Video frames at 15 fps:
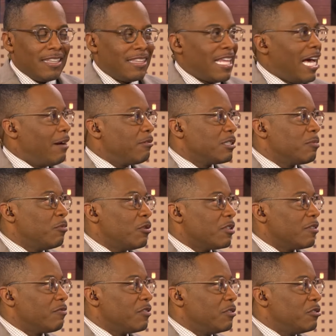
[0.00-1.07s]
That was more
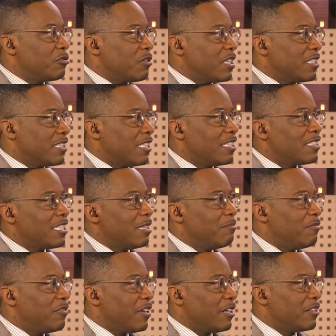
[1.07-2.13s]
than a few drinks, and it
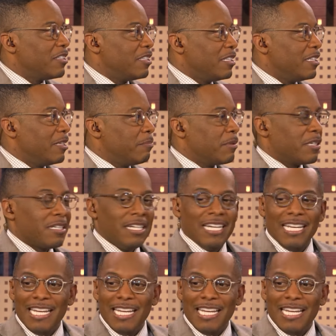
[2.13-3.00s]
seemed very deliberate.